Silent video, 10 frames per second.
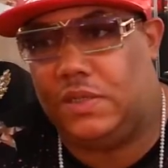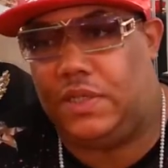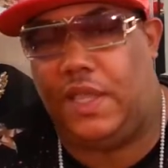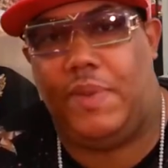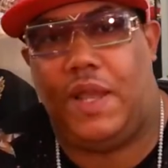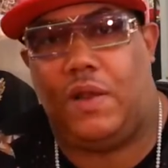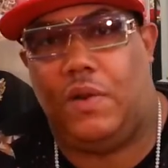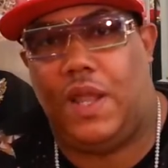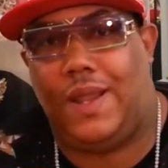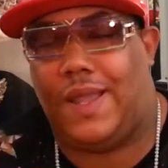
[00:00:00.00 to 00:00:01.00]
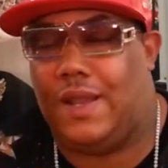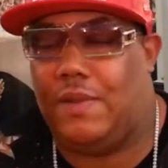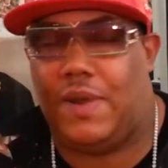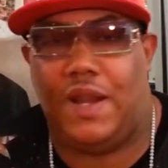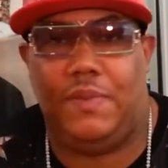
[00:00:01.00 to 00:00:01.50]
to get back on that, can't
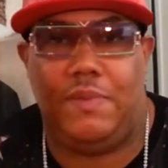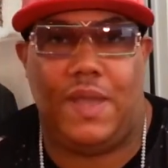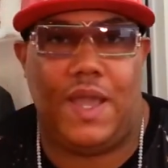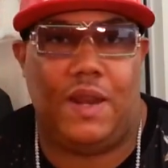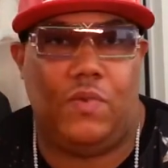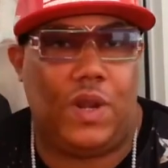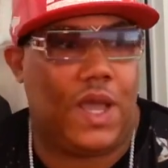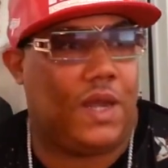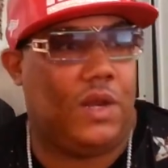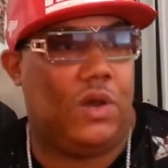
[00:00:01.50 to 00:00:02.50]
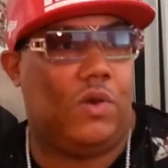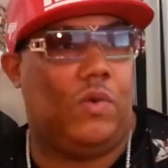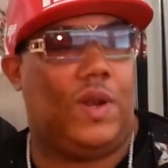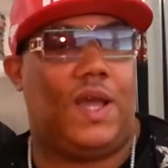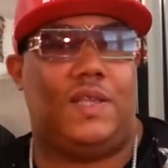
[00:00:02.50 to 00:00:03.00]
nobody be mad at what I know
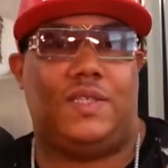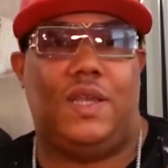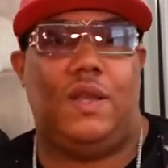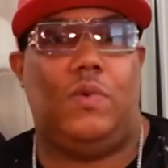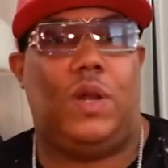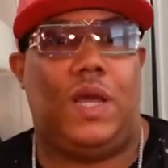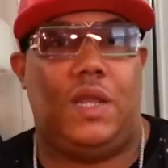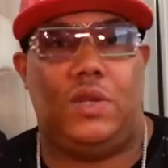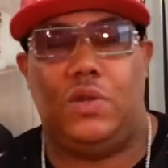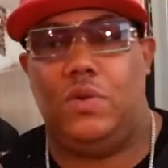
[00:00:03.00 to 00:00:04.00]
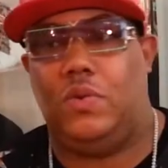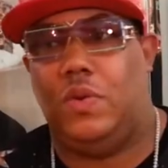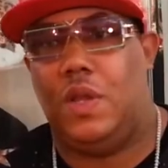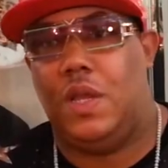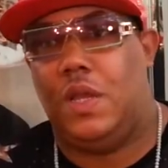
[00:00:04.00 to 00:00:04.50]
or what I say or what I do.
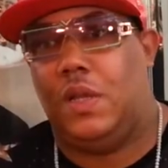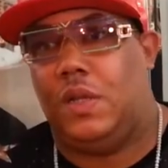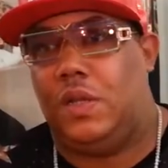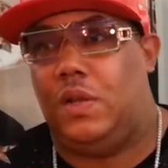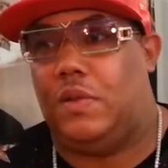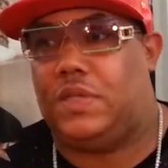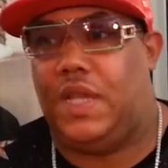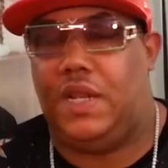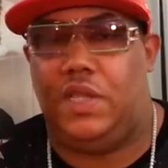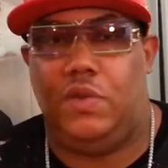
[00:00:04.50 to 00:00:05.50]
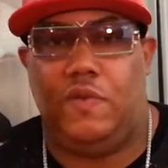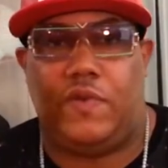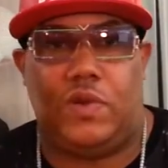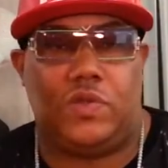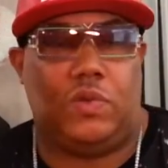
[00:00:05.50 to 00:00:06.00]
You know what I'm saying? The
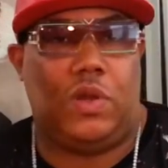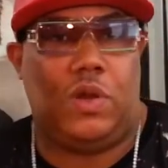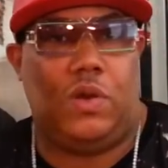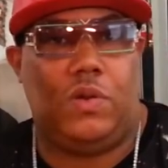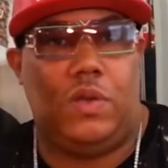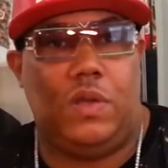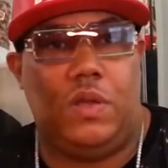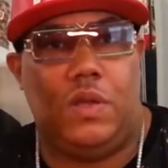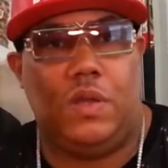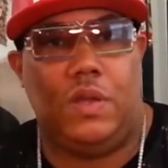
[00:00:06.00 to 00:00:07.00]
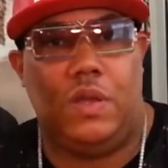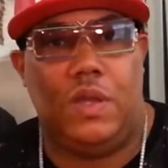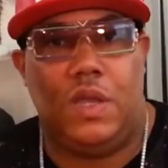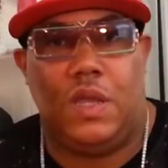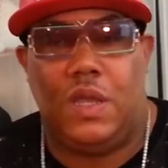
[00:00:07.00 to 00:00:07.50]
universal law
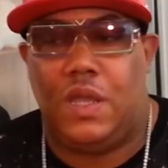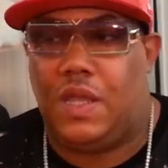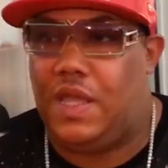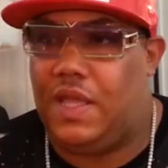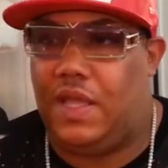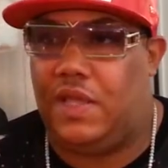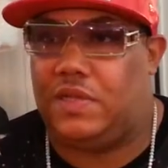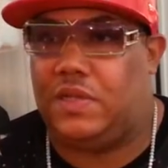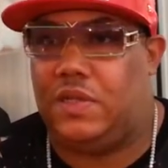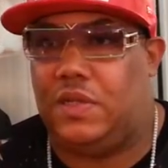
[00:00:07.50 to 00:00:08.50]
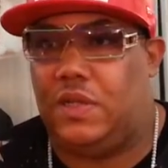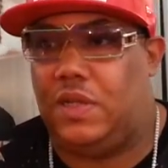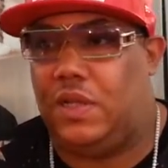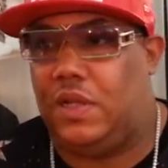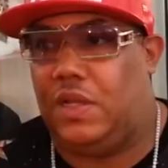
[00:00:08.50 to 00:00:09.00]
is
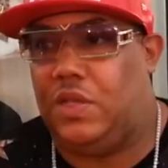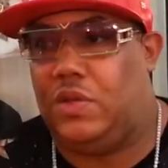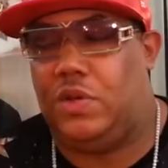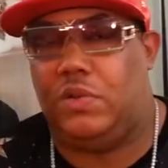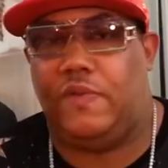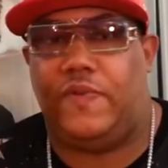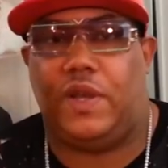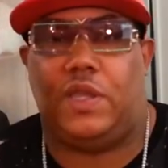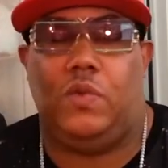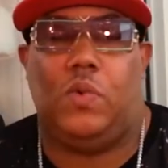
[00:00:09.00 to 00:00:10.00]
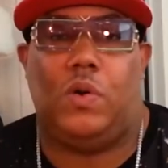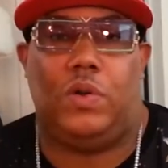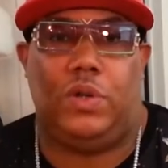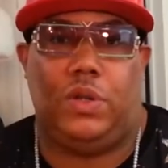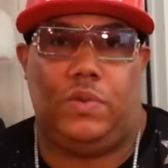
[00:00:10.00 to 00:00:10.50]
you can do what the fuck you
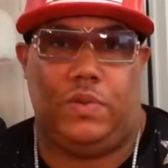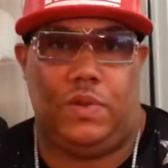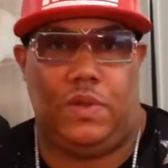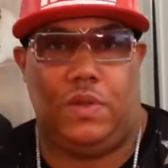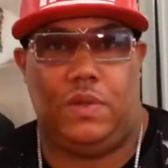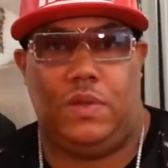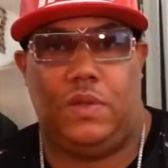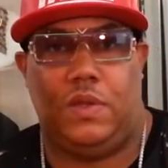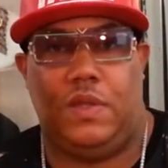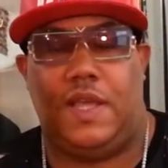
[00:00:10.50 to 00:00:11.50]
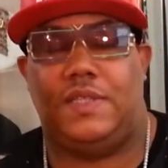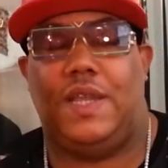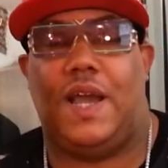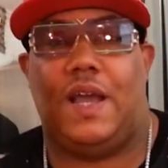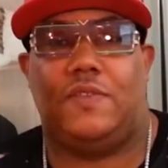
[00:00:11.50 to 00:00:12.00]
want to do. That's
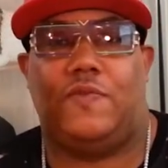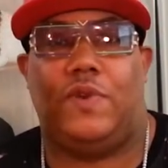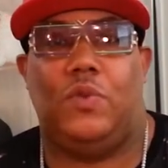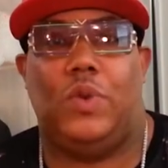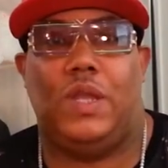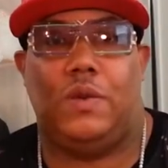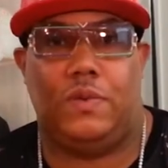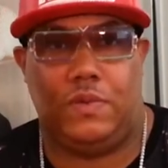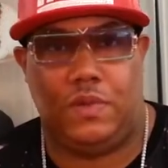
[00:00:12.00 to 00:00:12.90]
God's free will.